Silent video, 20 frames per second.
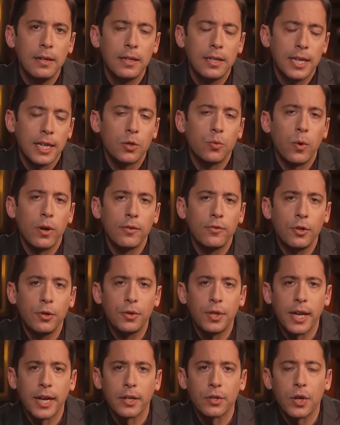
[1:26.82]
It says one of two
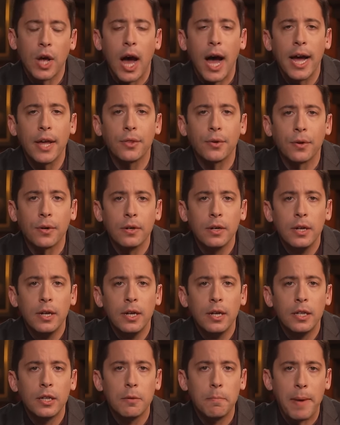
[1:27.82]
things. Either
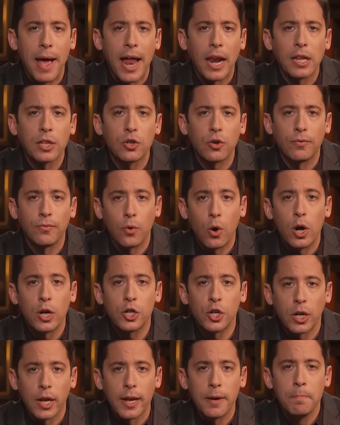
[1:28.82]
the ballots are
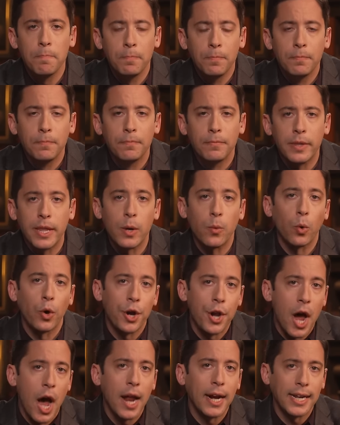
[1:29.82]
fraudulent, they were
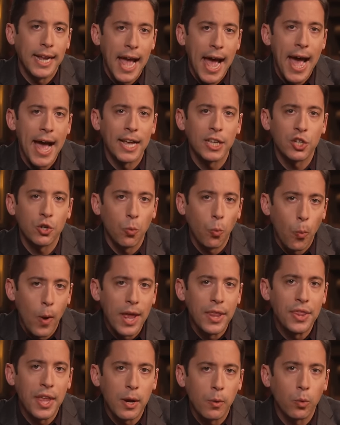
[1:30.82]
not cast
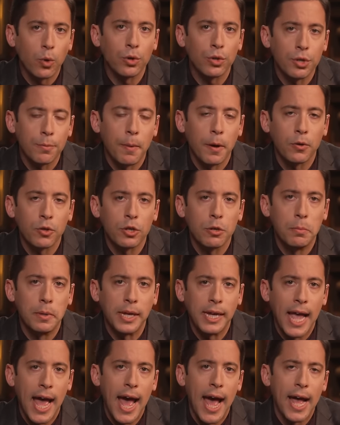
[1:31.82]
when they were supposed to be
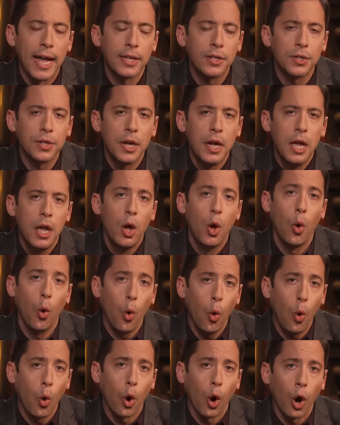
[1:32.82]
cast,
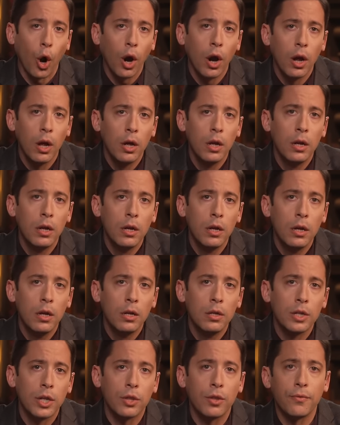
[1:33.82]
or
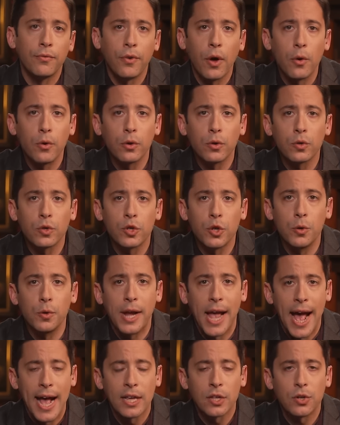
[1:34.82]
that the voters who
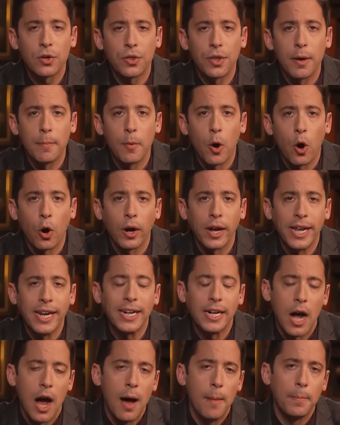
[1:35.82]
cast them are
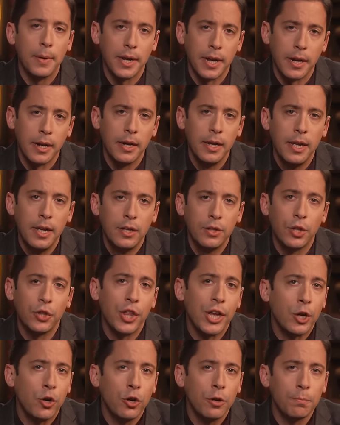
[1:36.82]
incompetent, that
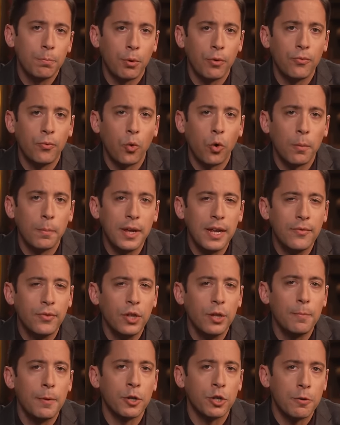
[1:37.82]
they couldn't perform
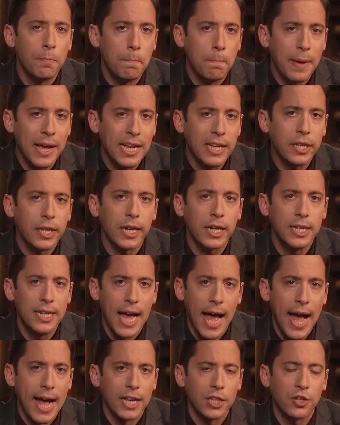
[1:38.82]
even the most basic
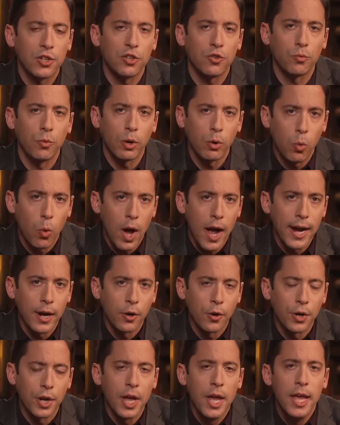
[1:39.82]
tasks
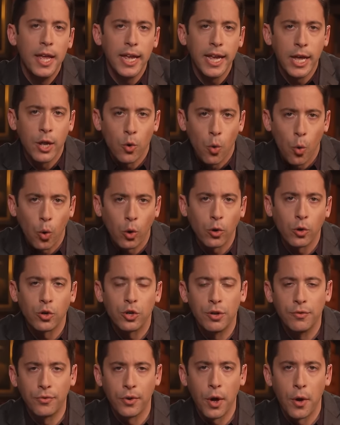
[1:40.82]
required in order
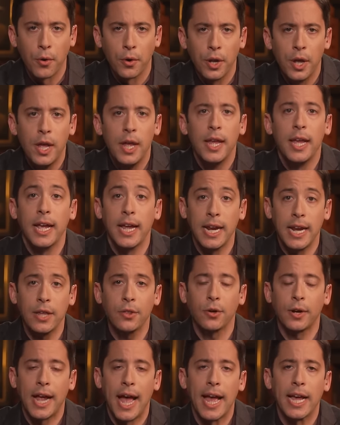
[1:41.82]
to vote. In
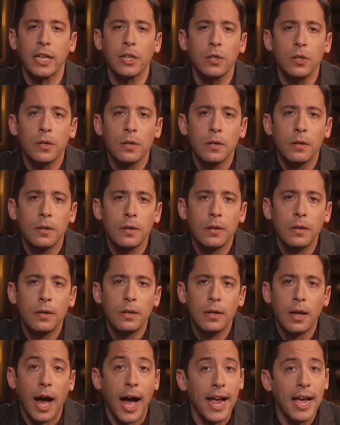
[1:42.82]
either case,
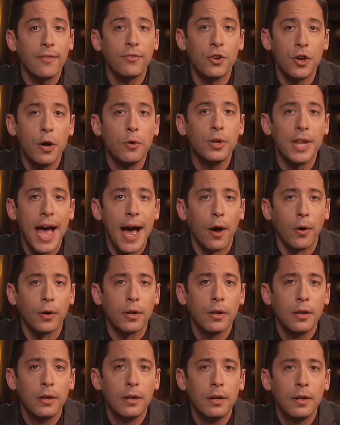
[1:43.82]
I have no doubt
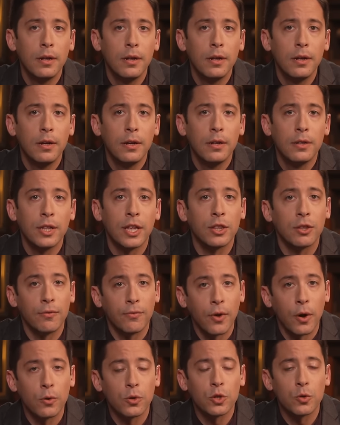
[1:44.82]
that the
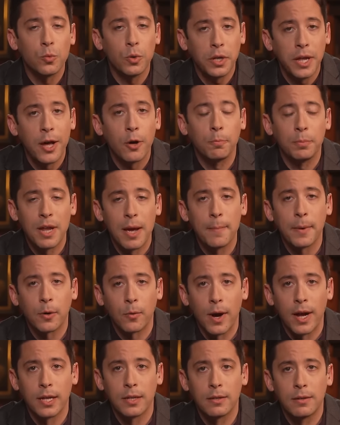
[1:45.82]
votes will help
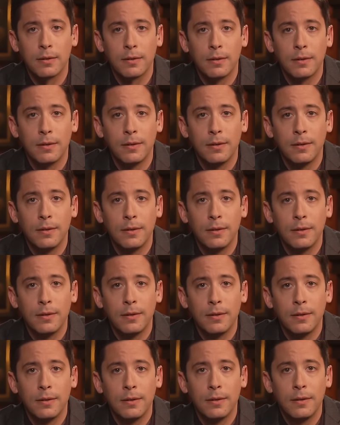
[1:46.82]
Democrats.
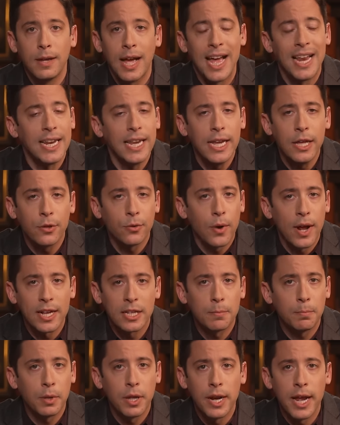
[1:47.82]
And either
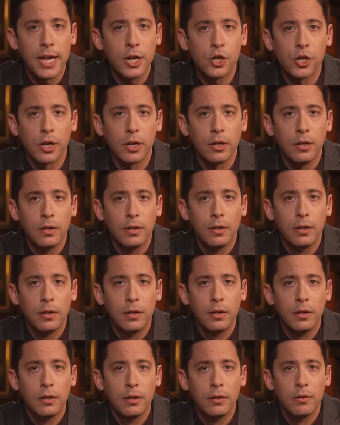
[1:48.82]
explanation,
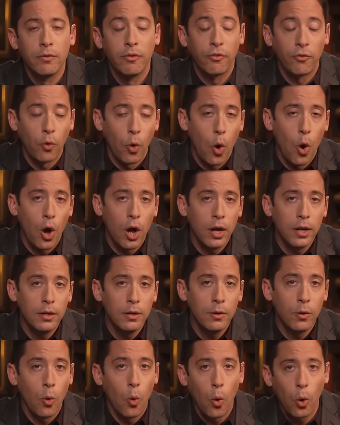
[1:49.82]

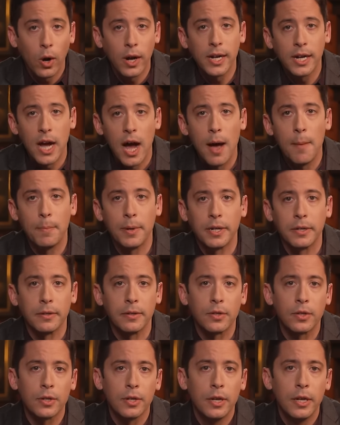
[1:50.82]
fraud or
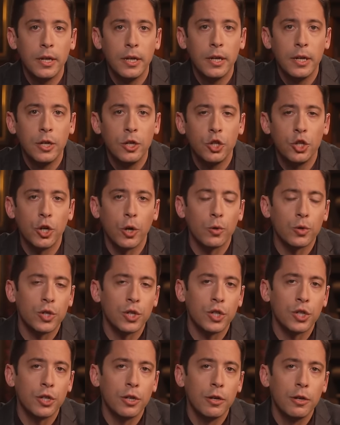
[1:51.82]
incompetence, shows
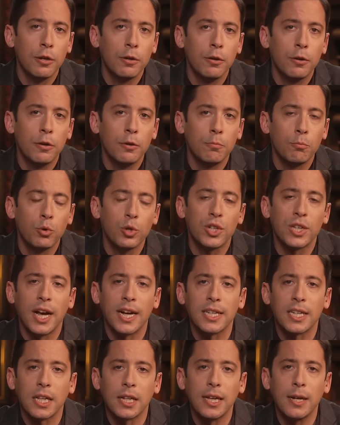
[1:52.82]
us
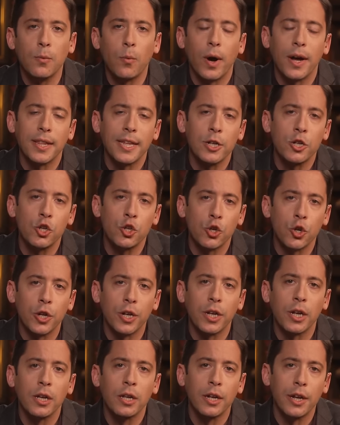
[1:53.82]
precisely why they
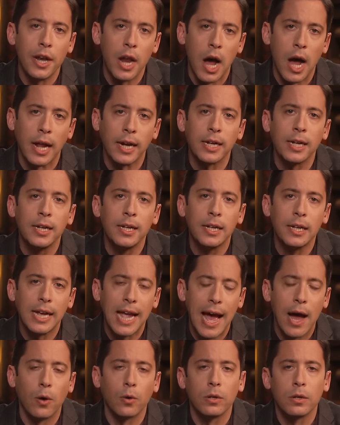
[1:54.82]
should not
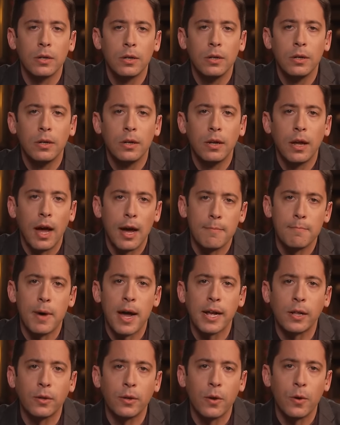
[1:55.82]
count. I'm
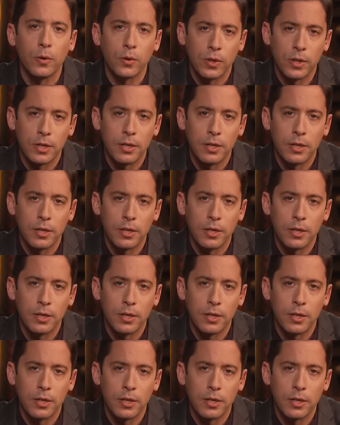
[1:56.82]
Michael Knowles.